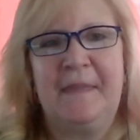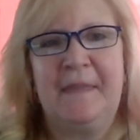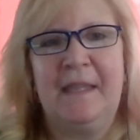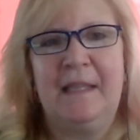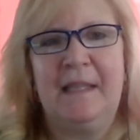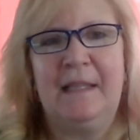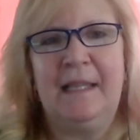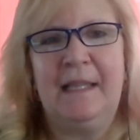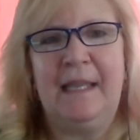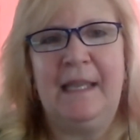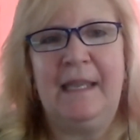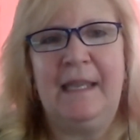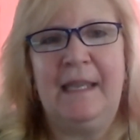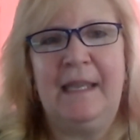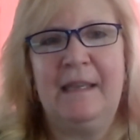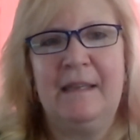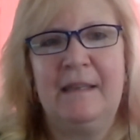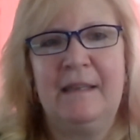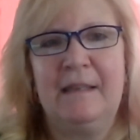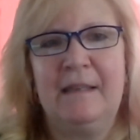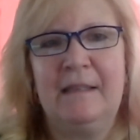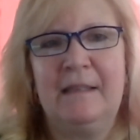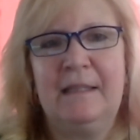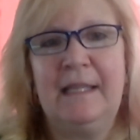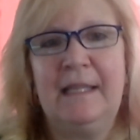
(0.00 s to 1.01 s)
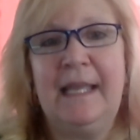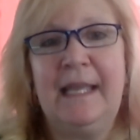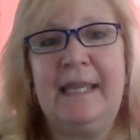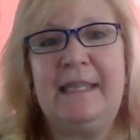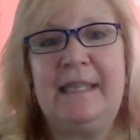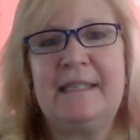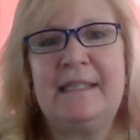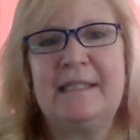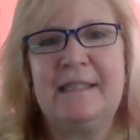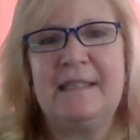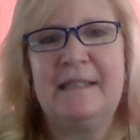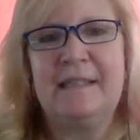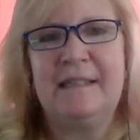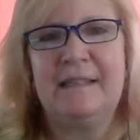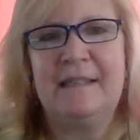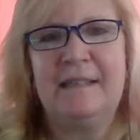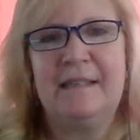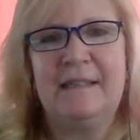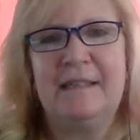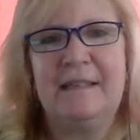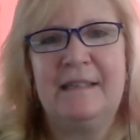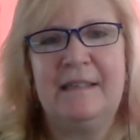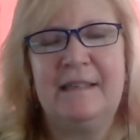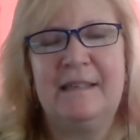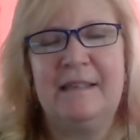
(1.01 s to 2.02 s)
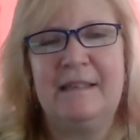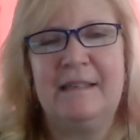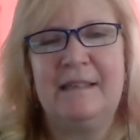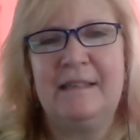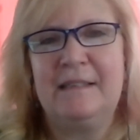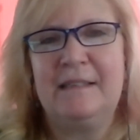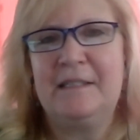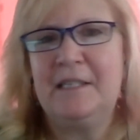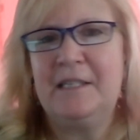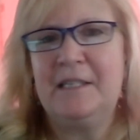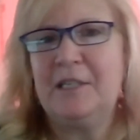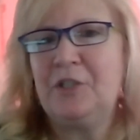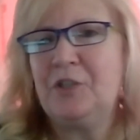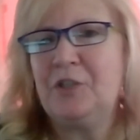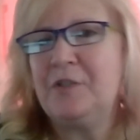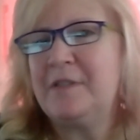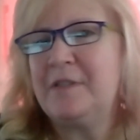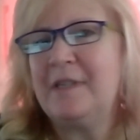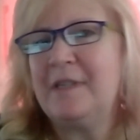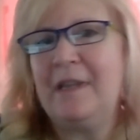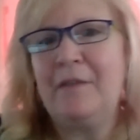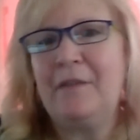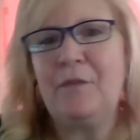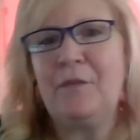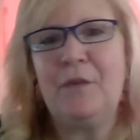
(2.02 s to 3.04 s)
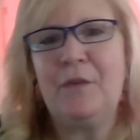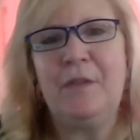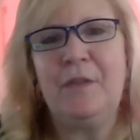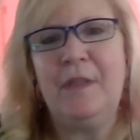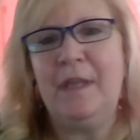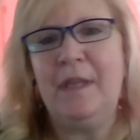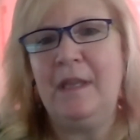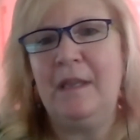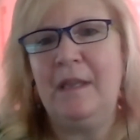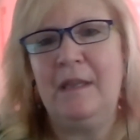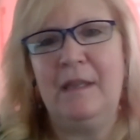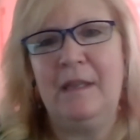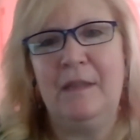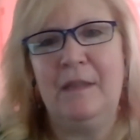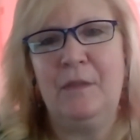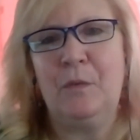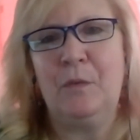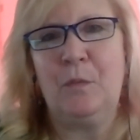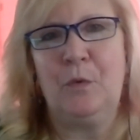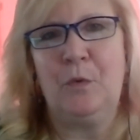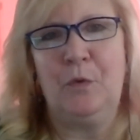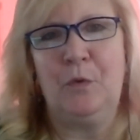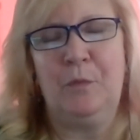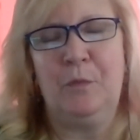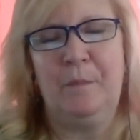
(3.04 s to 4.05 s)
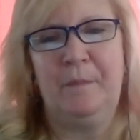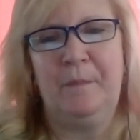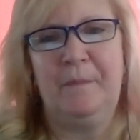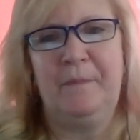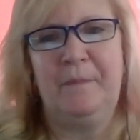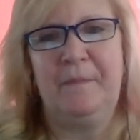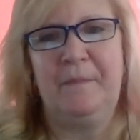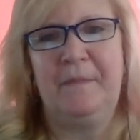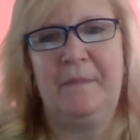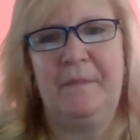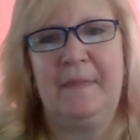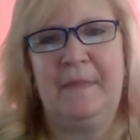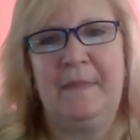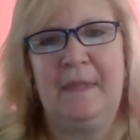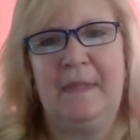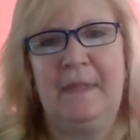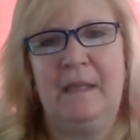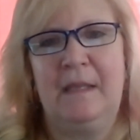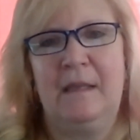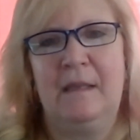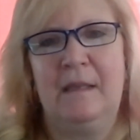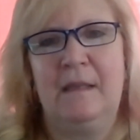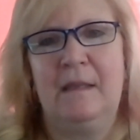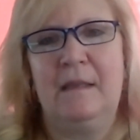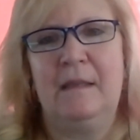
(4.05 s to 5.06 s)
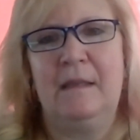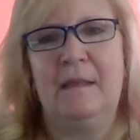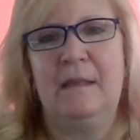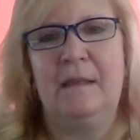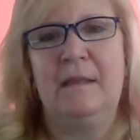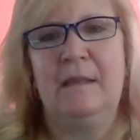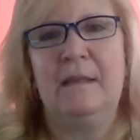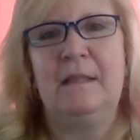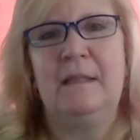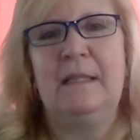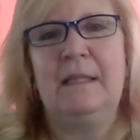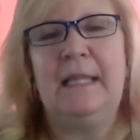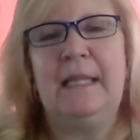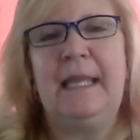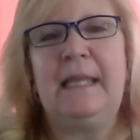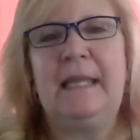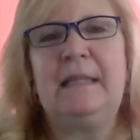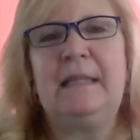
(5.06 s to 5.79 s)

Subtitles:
like light, touches everything in the room. Like